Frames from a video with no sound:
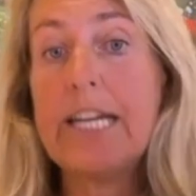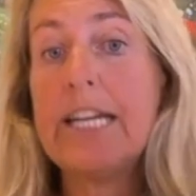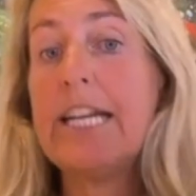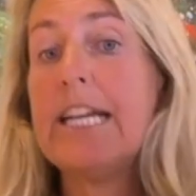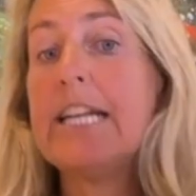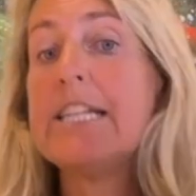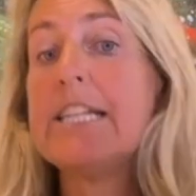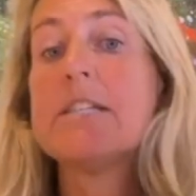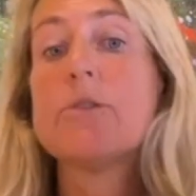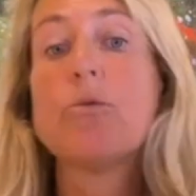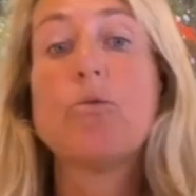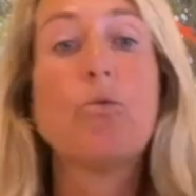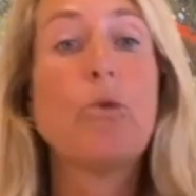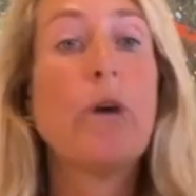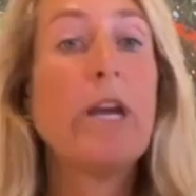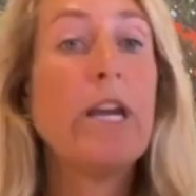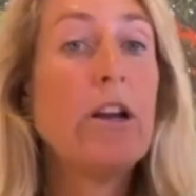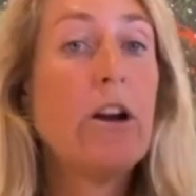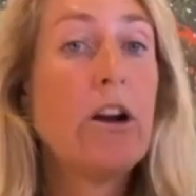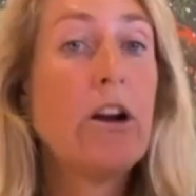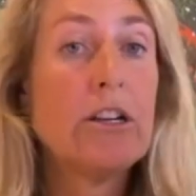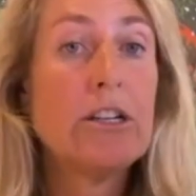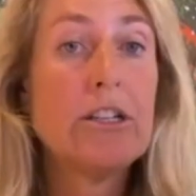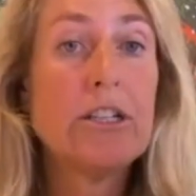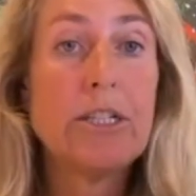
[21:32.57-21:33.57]
It's way
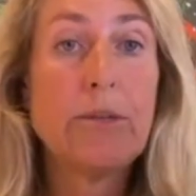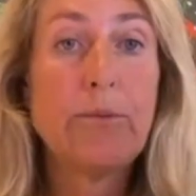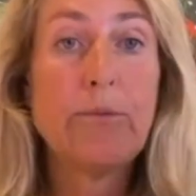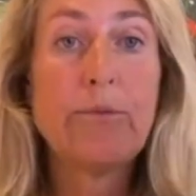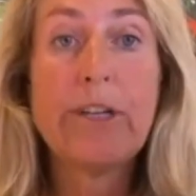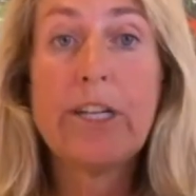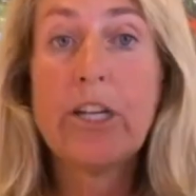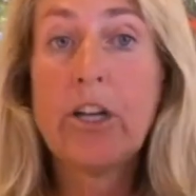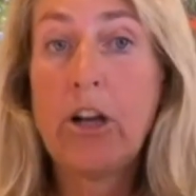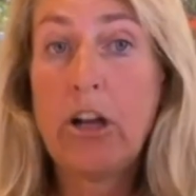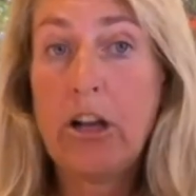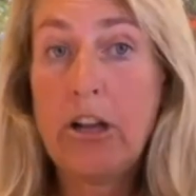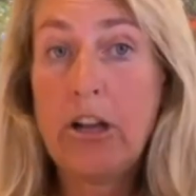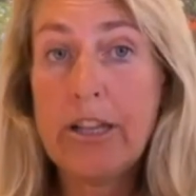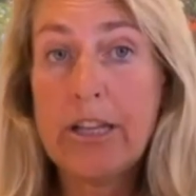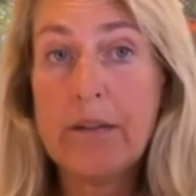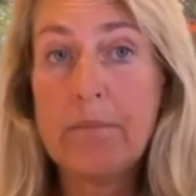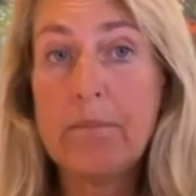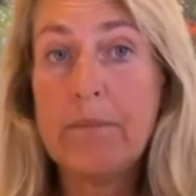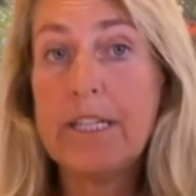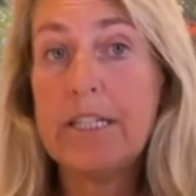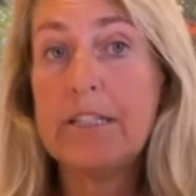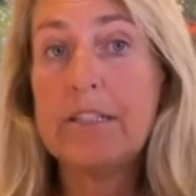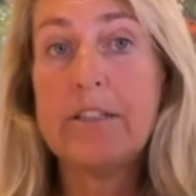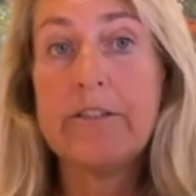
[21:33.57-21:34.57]
harder to recall them
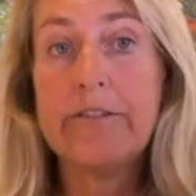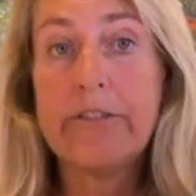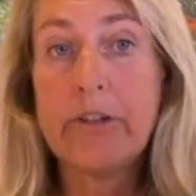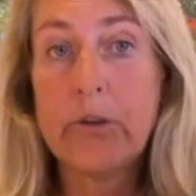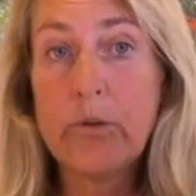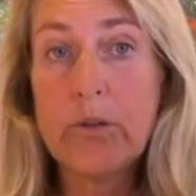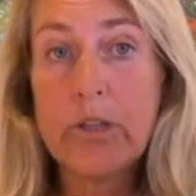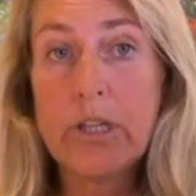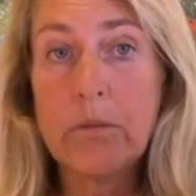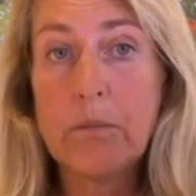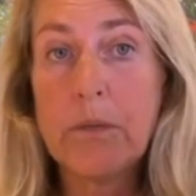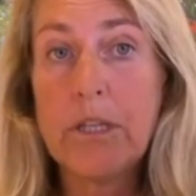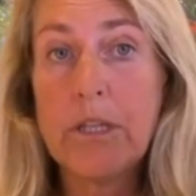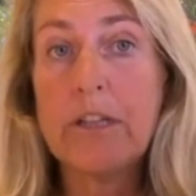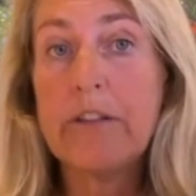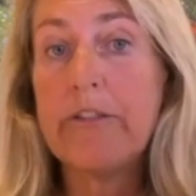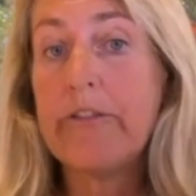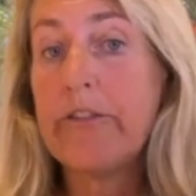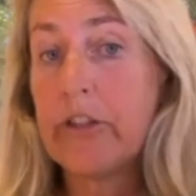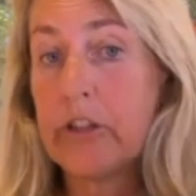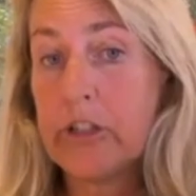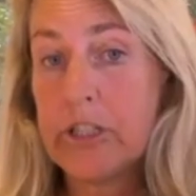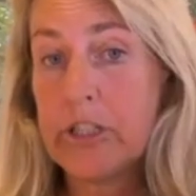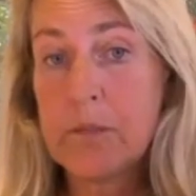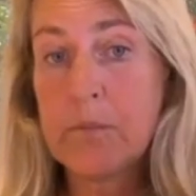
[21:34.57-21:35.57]
than to vote them in the
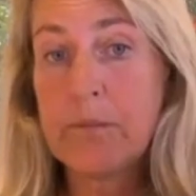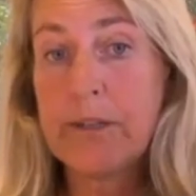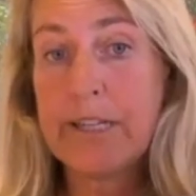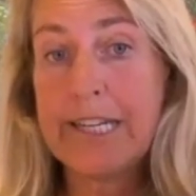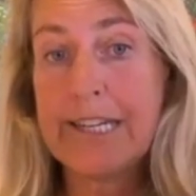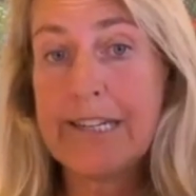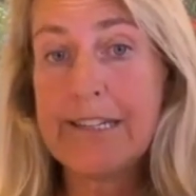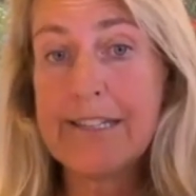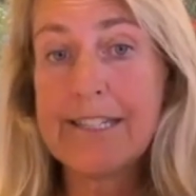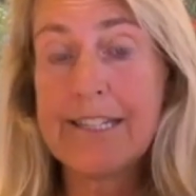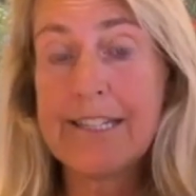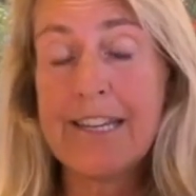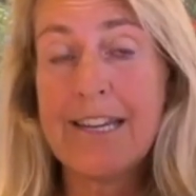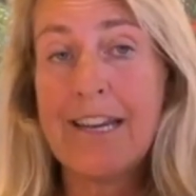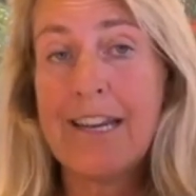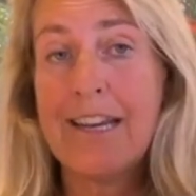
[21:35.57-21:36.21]
first place.